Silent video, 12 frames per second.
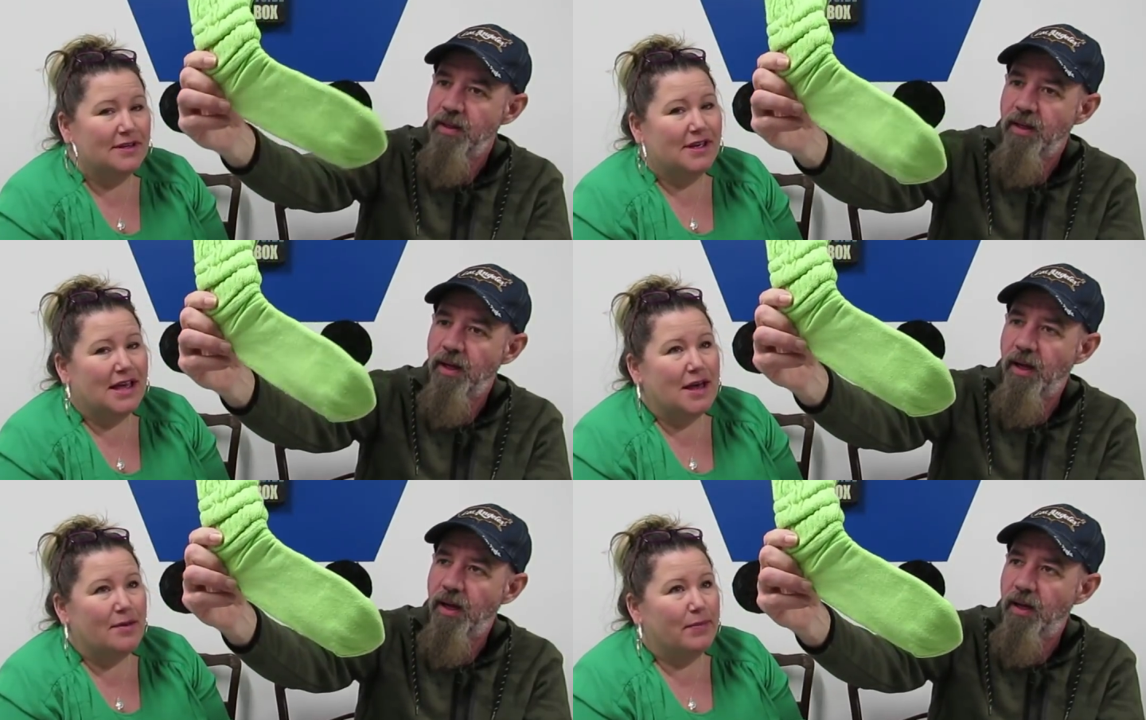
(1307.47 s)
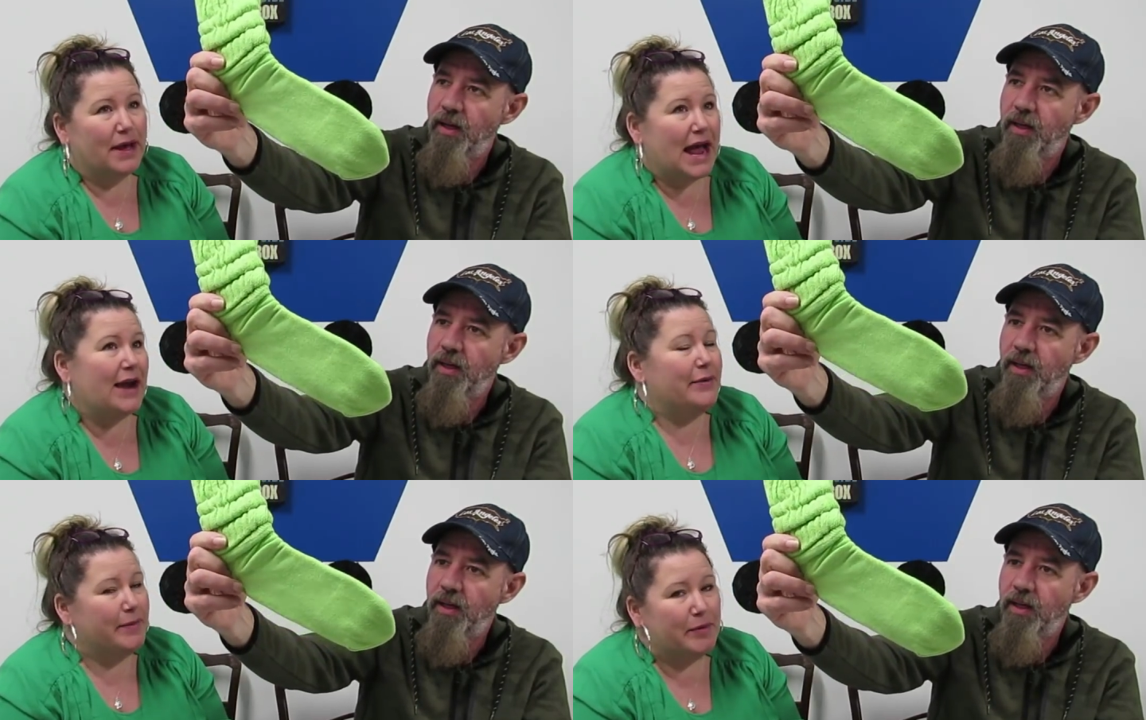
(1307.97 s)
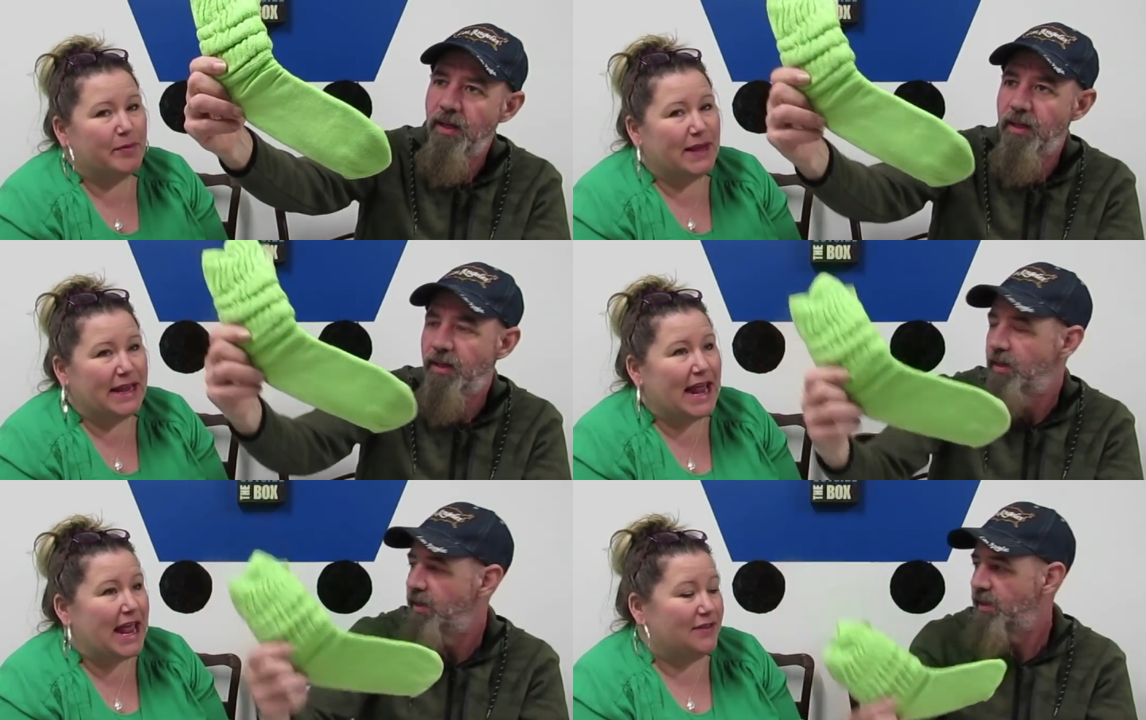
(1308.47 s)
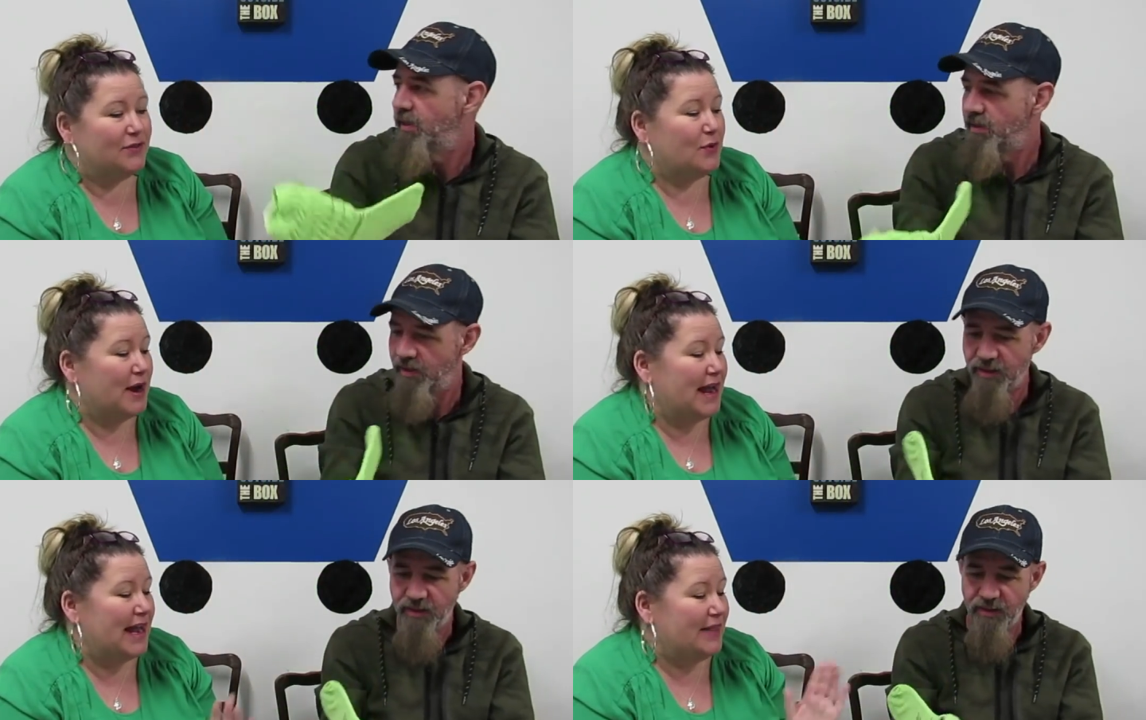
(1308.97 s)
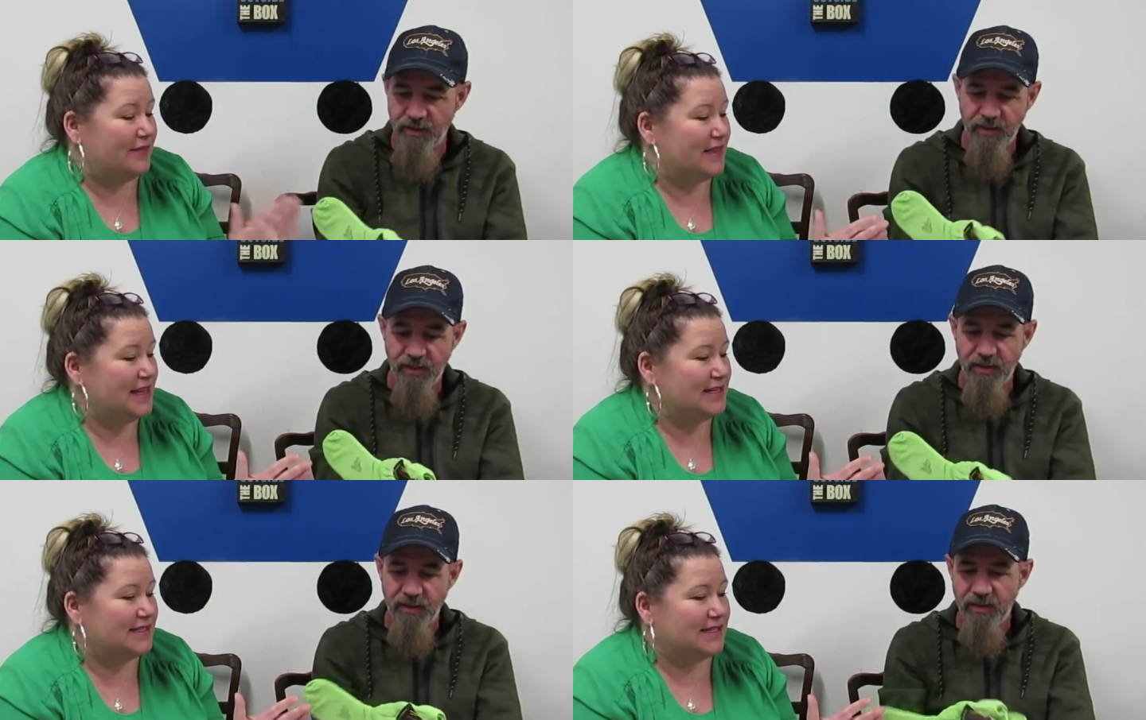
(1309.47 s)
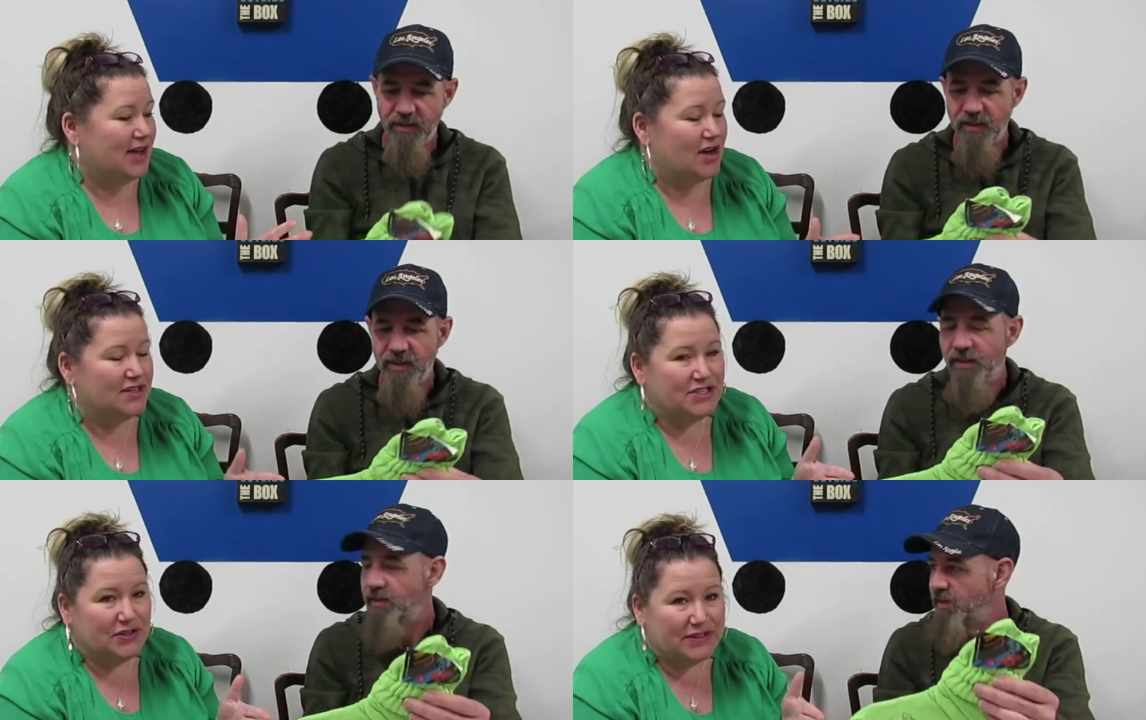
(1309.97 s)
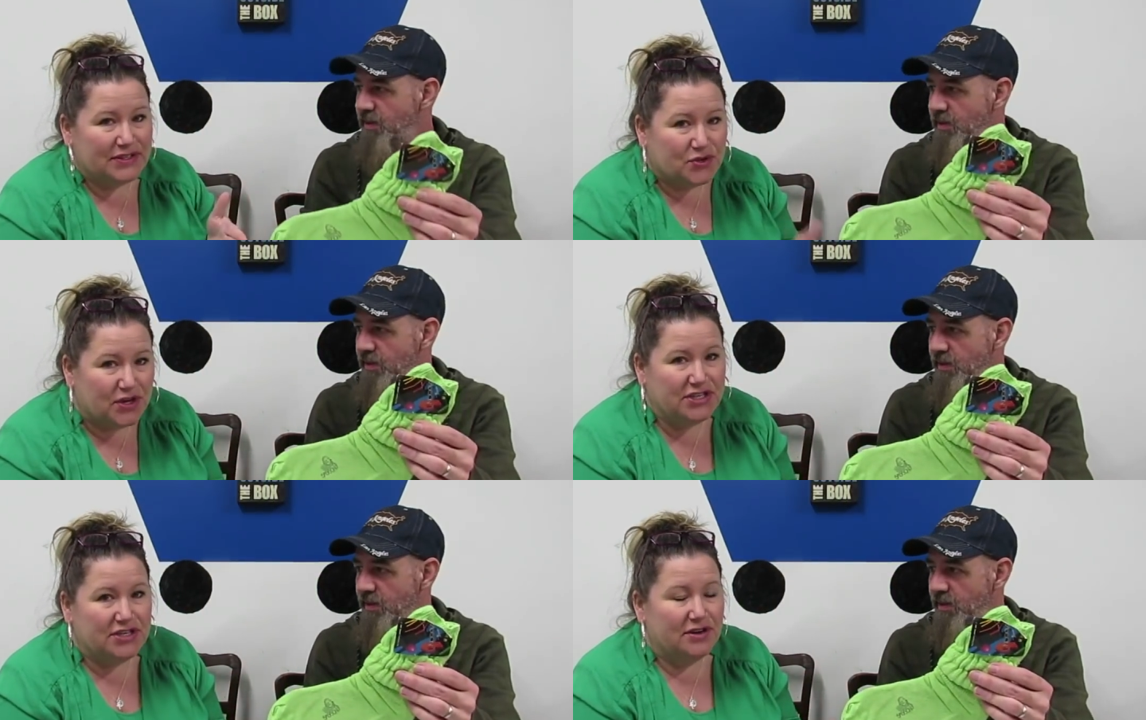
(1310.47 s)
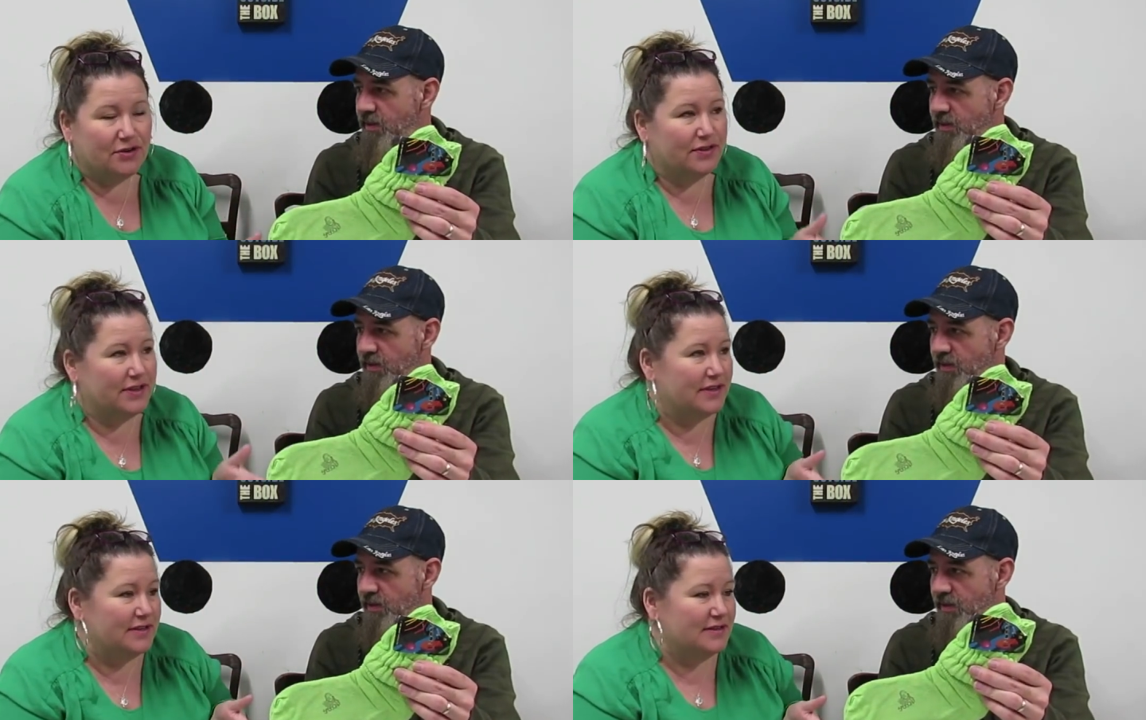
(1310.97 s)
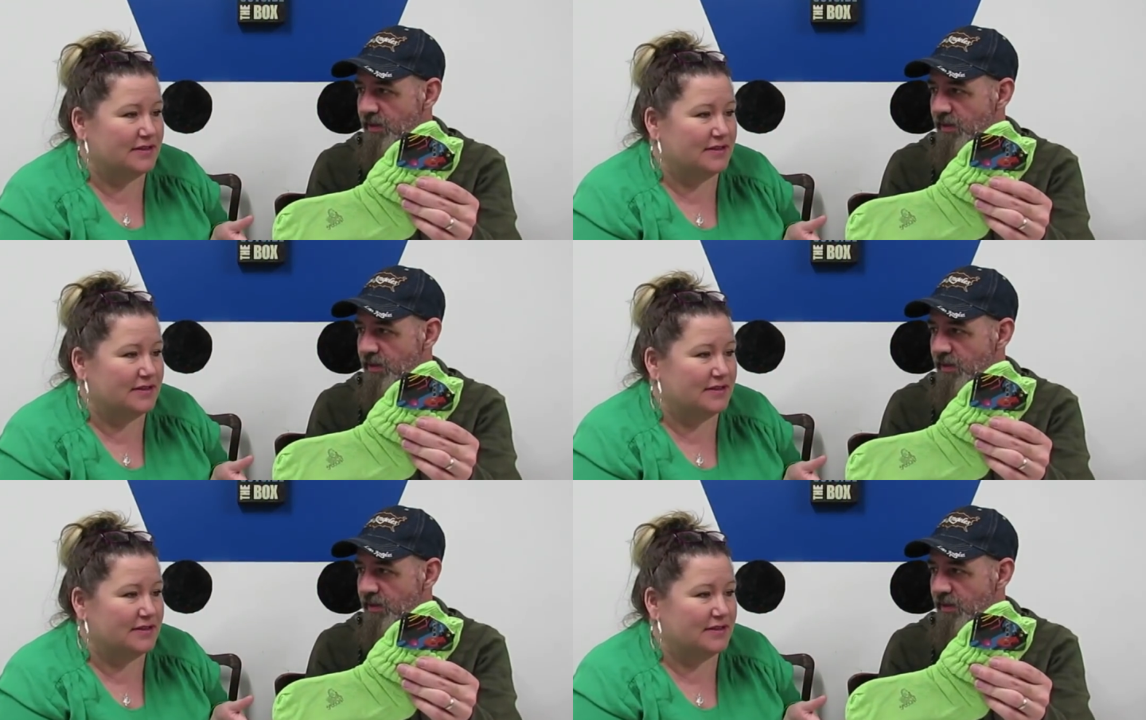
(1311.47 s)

Speaker 1: Uh-huh. But I remember being in eighth grade, and these socks, you know, the scrunch or the